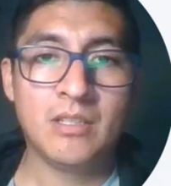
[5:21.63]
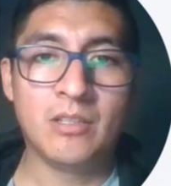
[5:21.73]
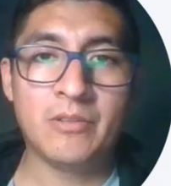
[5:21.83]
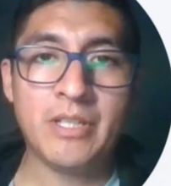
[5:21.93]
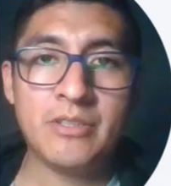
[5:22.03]

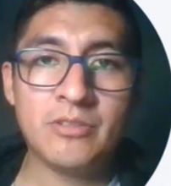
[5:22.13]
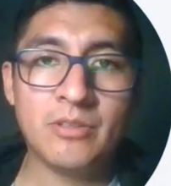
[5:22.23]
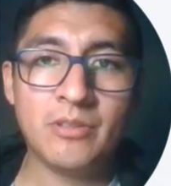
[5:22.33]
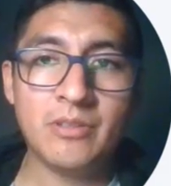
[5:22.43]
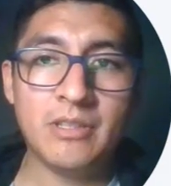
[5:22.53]
All right,
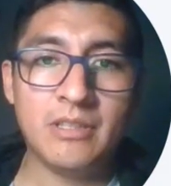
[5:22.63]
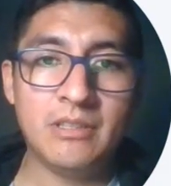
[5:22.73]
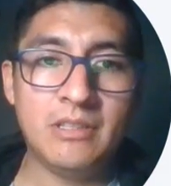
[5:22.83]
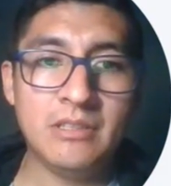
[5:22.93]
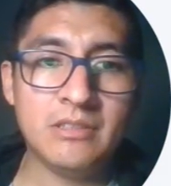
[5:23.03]
so in
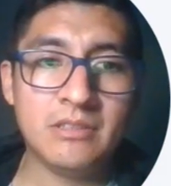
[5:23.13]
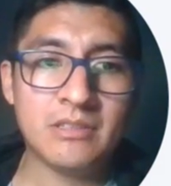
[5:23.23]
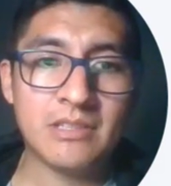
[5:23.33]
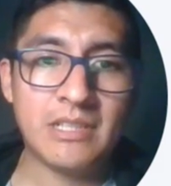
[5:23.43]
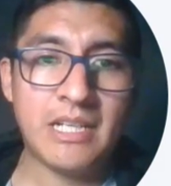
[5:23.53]
this
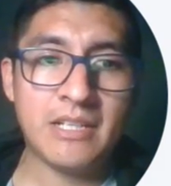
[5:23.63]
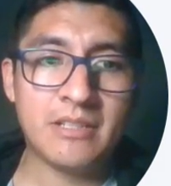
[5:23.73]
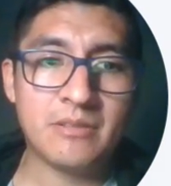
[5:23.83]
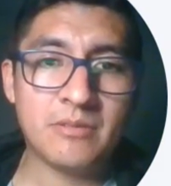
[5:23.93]
slide,